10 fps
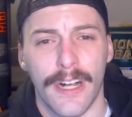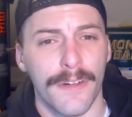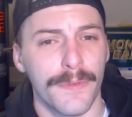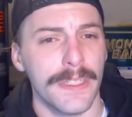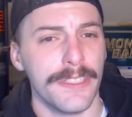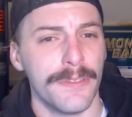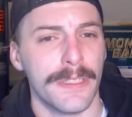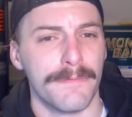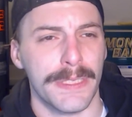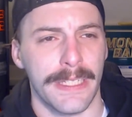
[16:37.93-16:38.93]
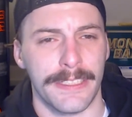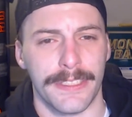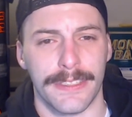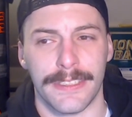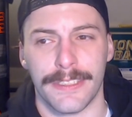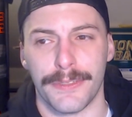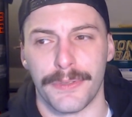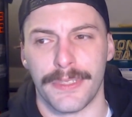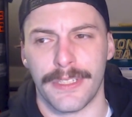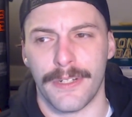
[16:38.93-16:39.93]
of what you could potentially
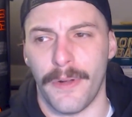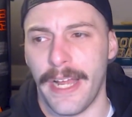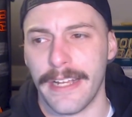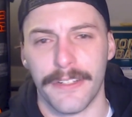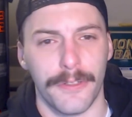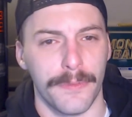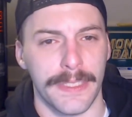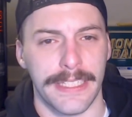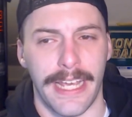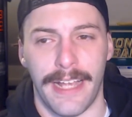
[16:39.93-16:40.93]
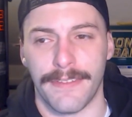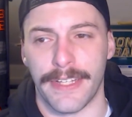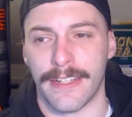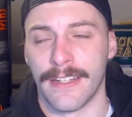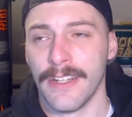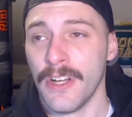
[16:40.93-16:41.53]
do. You know, Ekholm is having